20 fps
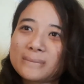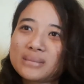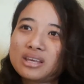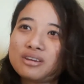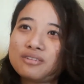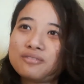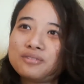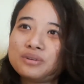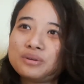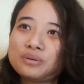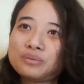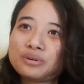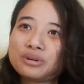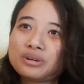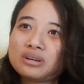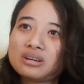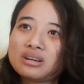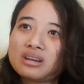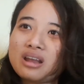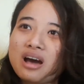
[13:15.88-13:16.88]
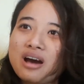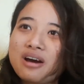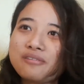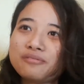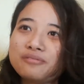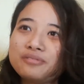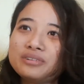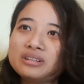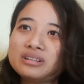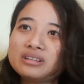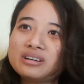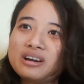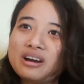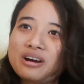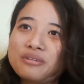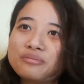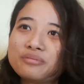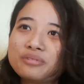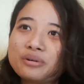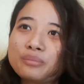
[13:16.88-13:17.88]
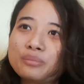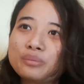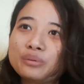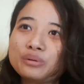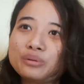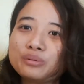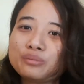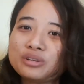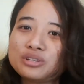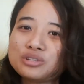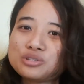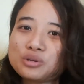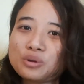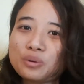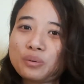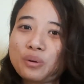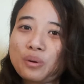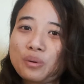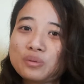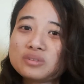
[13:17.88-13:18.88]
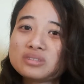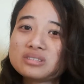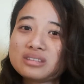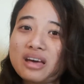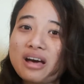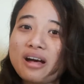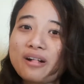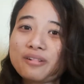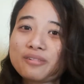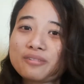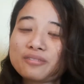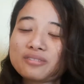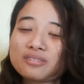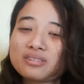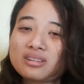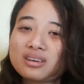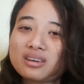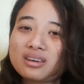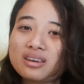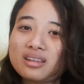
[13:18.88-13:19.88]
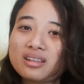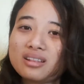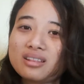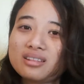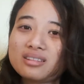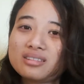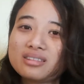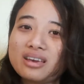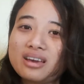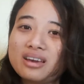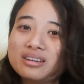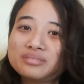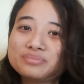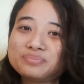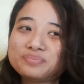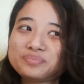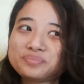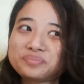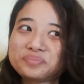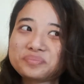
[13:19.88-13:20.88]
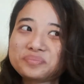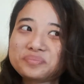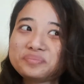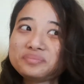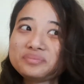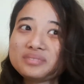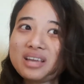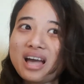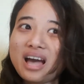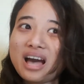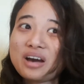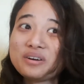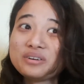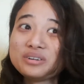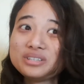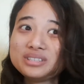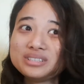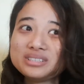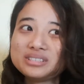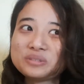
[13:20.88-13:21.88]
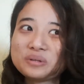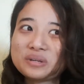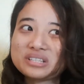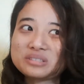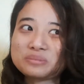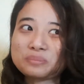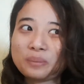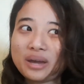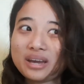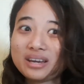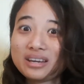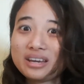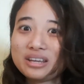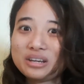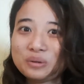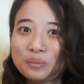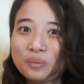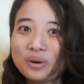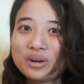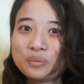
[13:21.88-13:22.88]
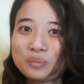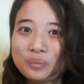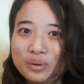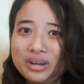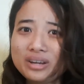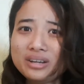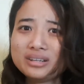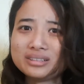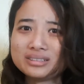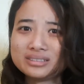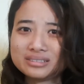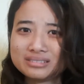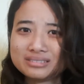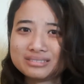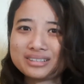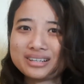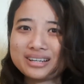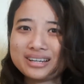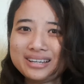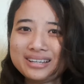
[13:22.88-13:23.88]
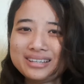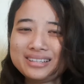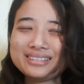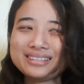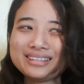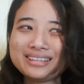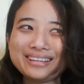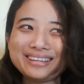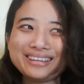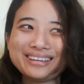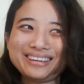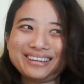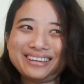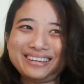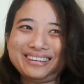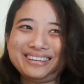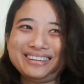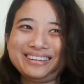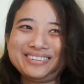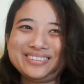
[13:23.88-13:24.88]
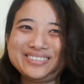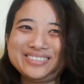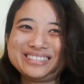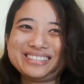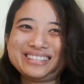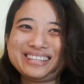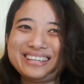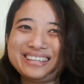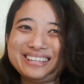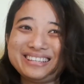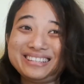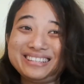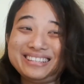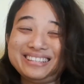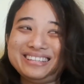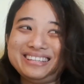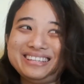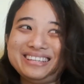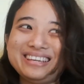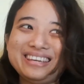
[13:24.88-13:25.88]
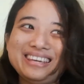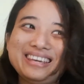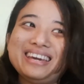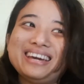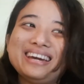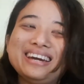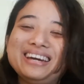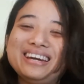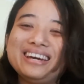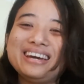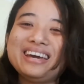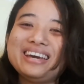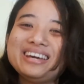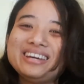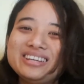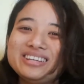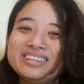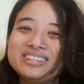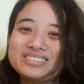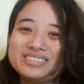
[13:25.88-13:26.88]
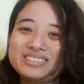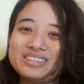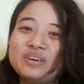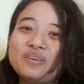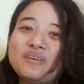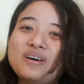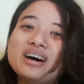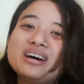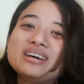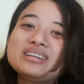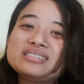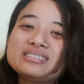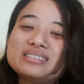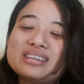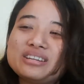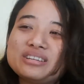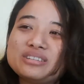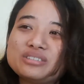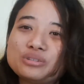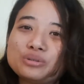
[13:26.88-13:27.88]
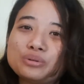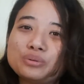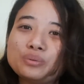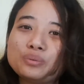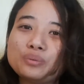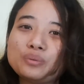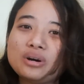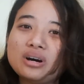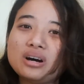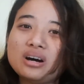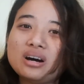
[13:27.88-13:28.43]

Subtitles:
if you're not feel comfortable with your own self, then how could you expect anyone will, right? And I was like, yeah. So I decided to